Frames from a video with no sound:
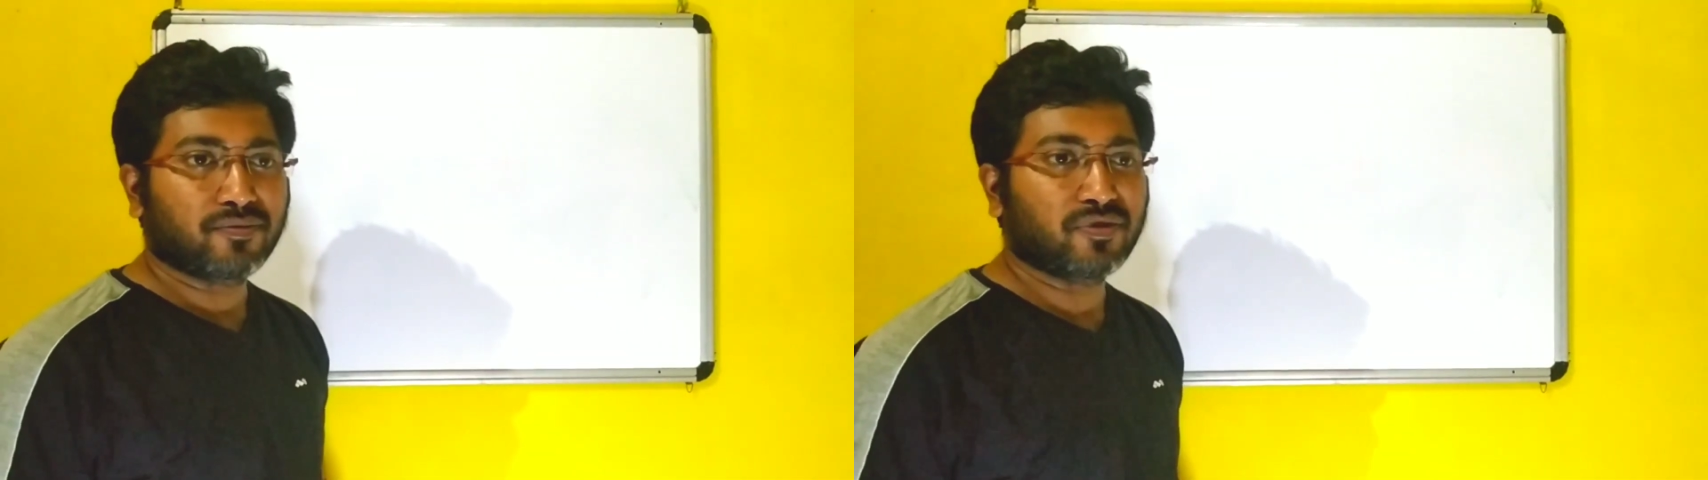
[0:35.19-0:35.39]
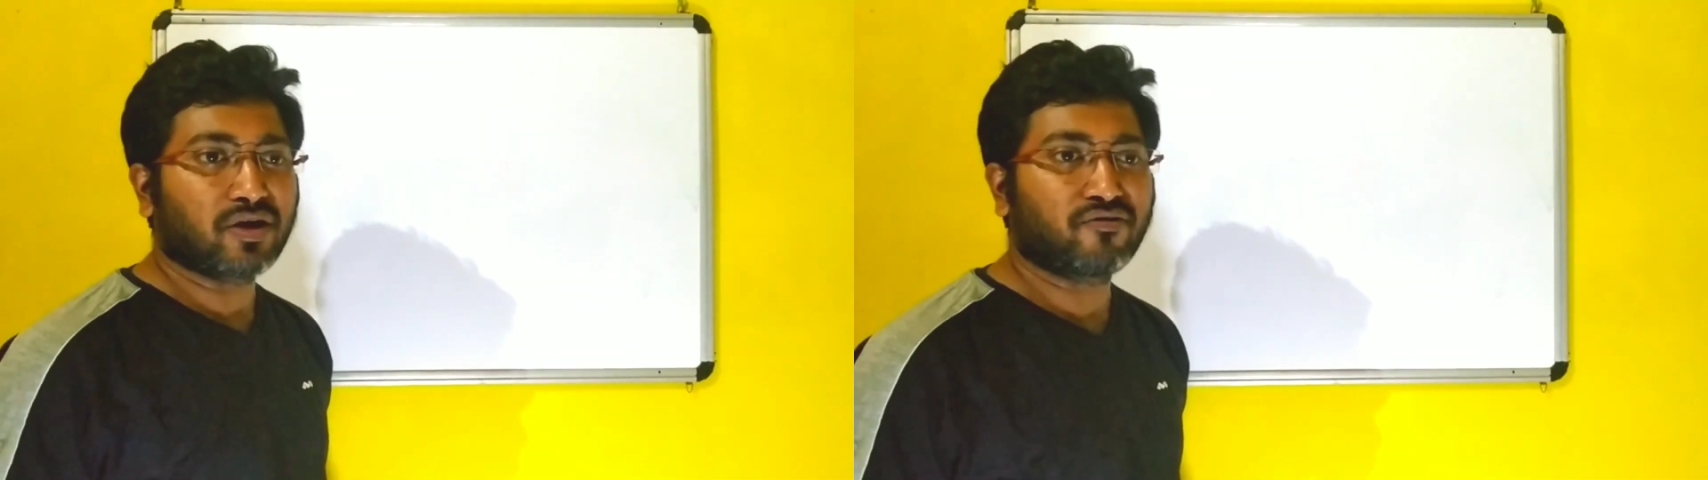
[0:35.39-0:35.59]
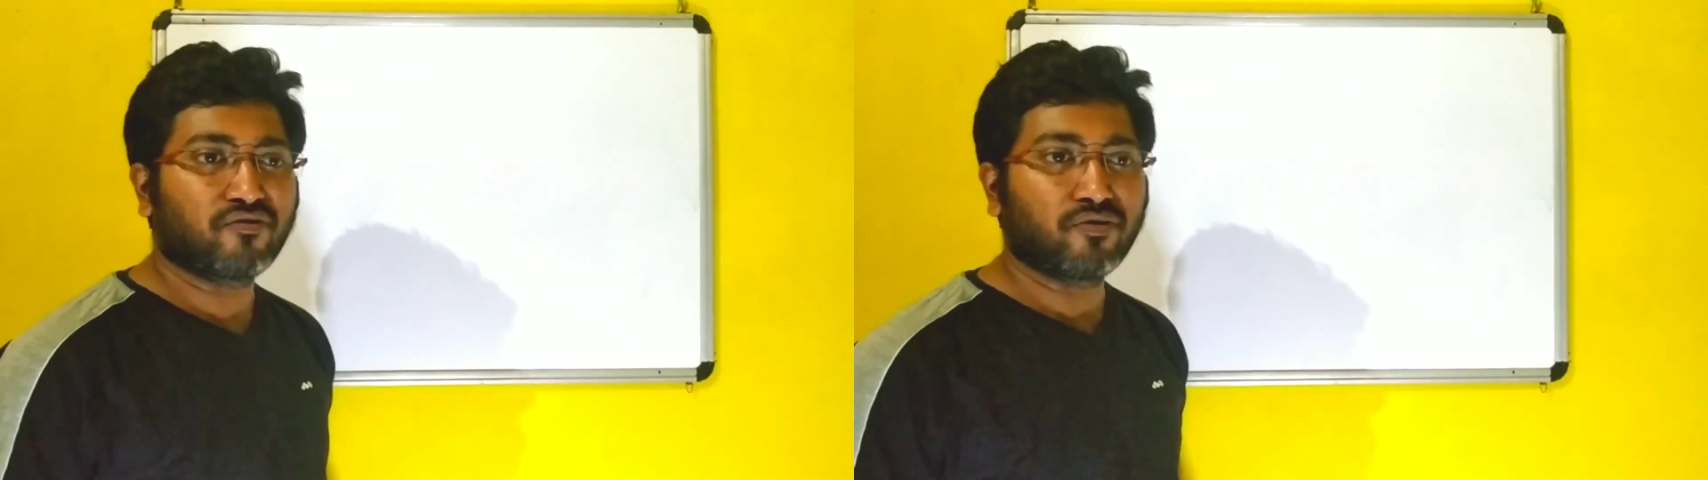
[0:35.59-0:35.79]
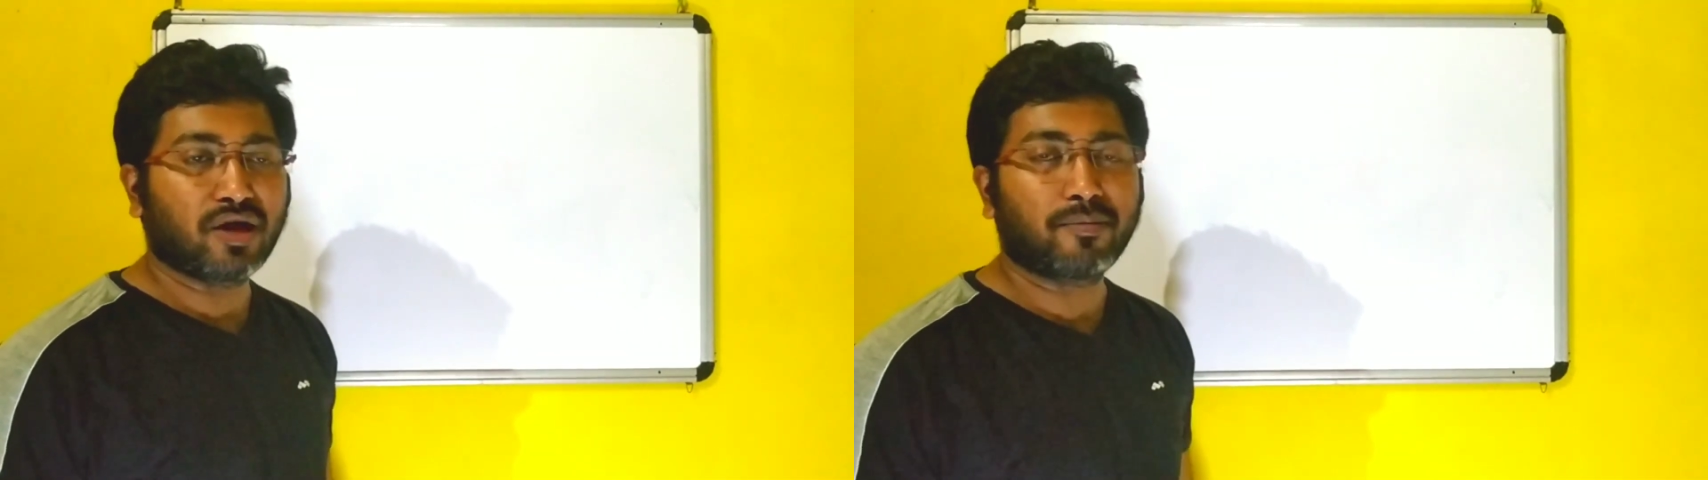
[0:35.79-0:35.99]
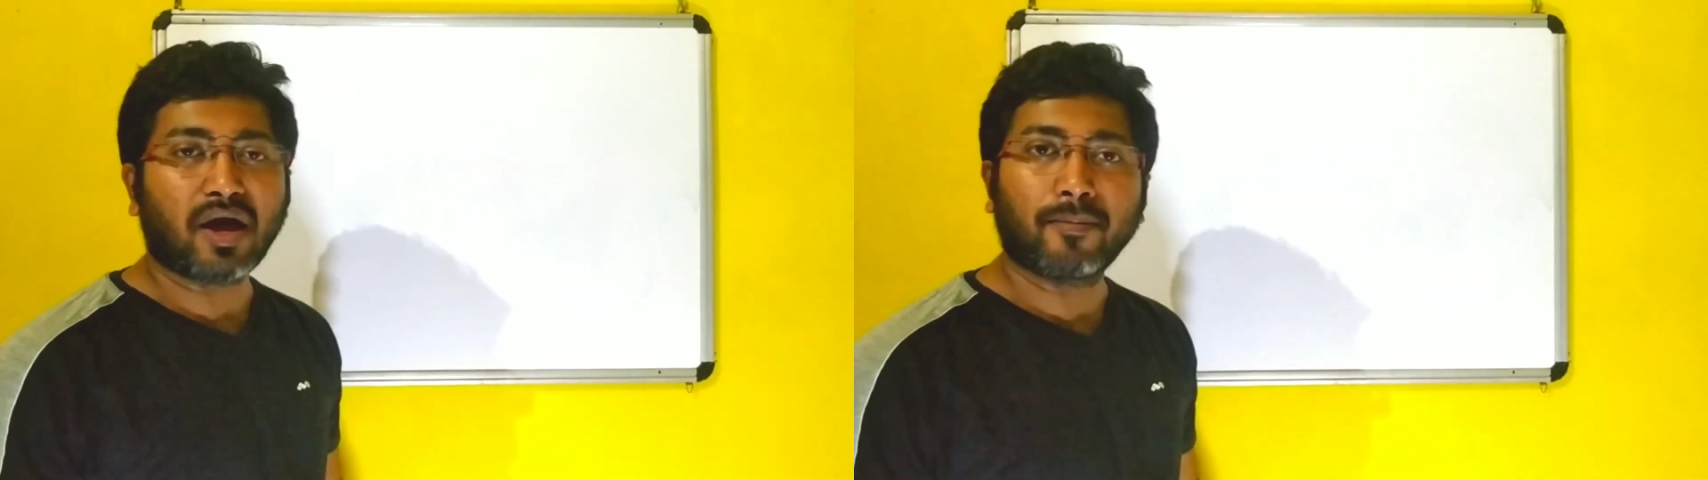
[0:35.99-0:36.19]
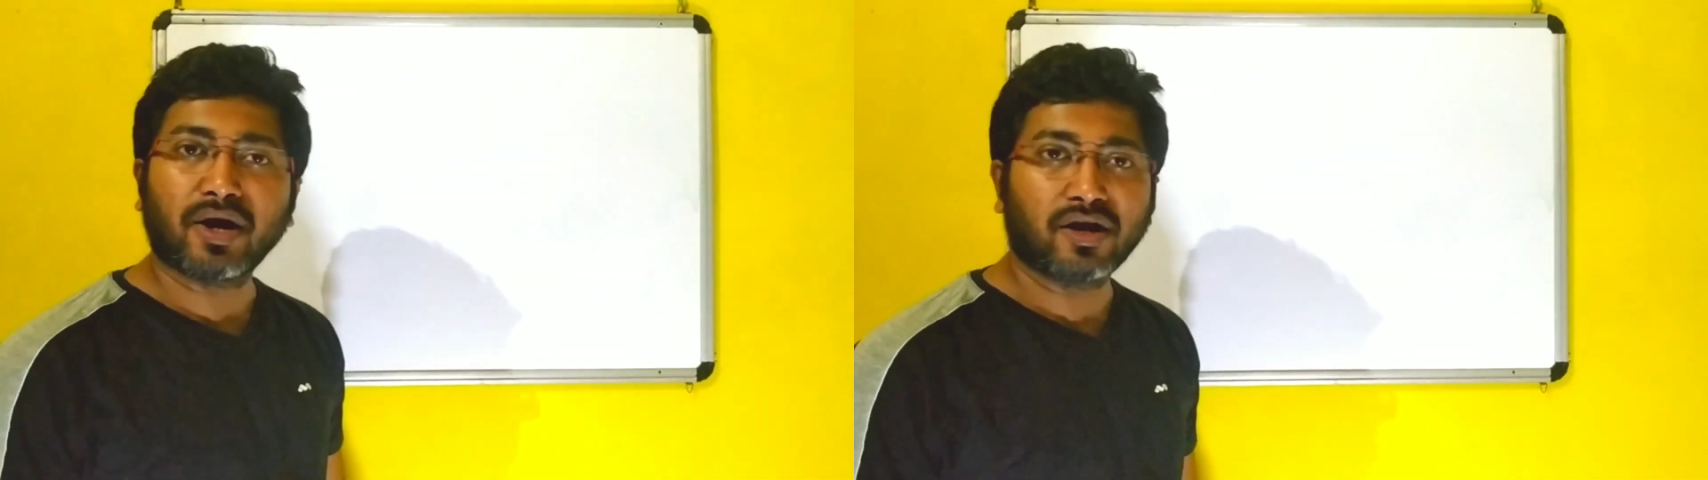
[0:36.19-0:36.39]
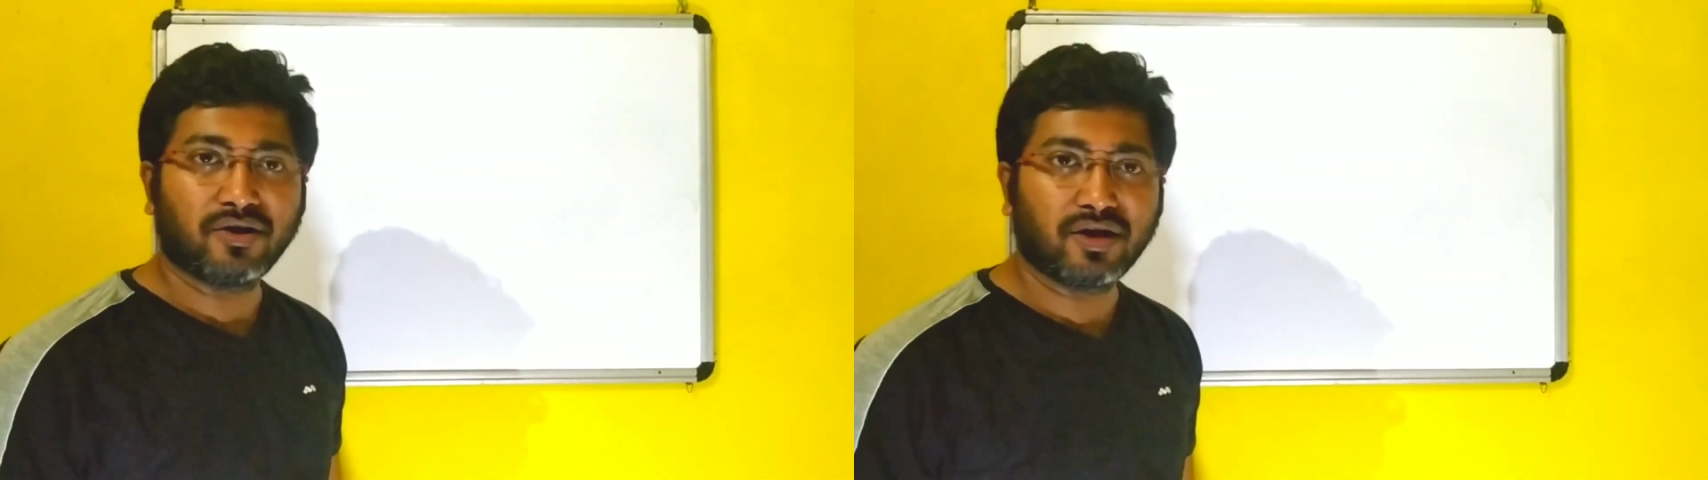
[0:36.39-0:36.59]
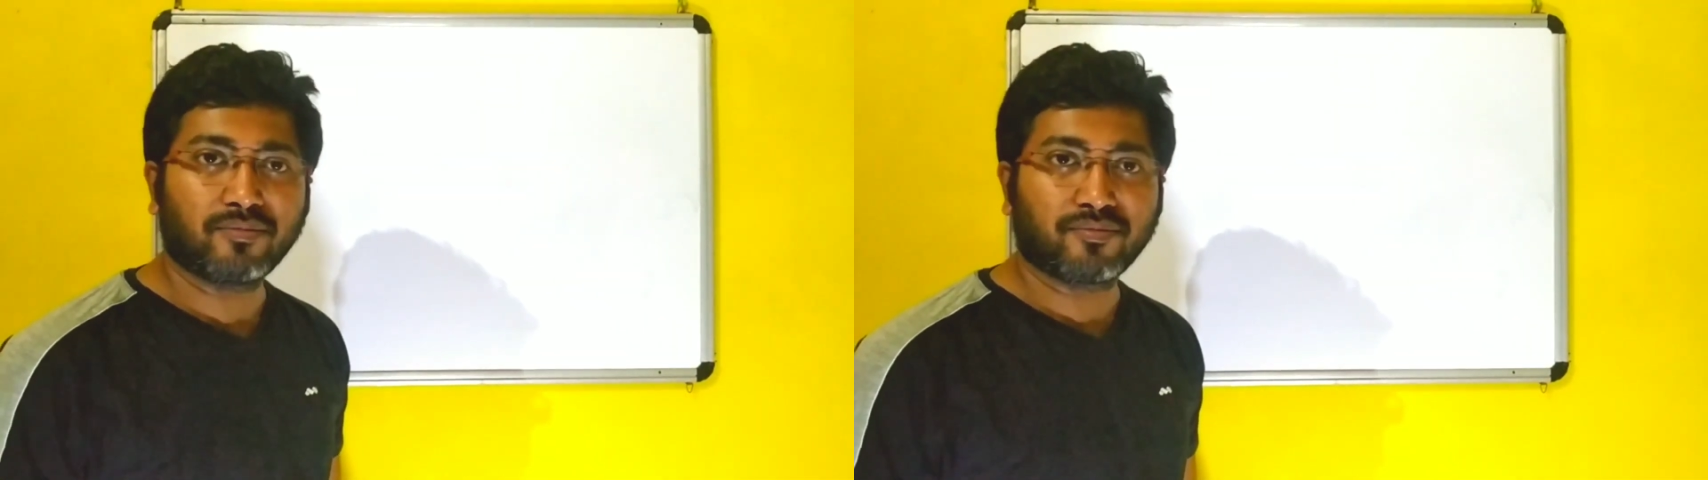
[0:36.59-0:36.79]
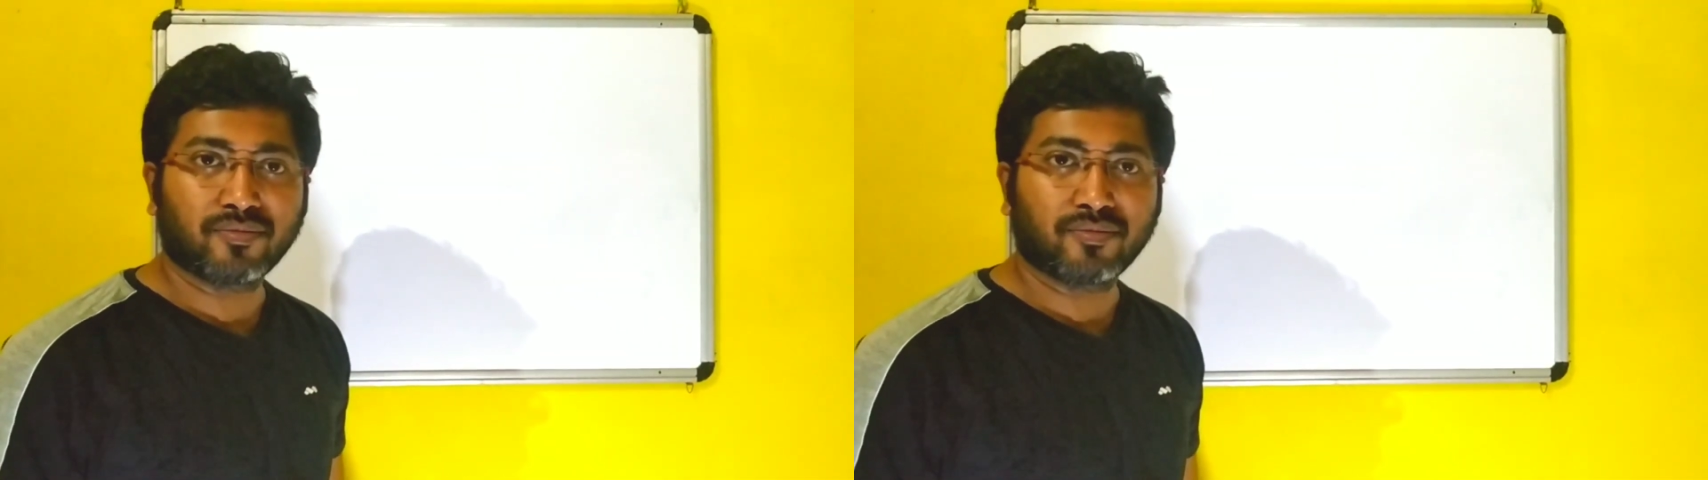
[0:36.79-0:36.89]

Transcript: the true deep, apparent deep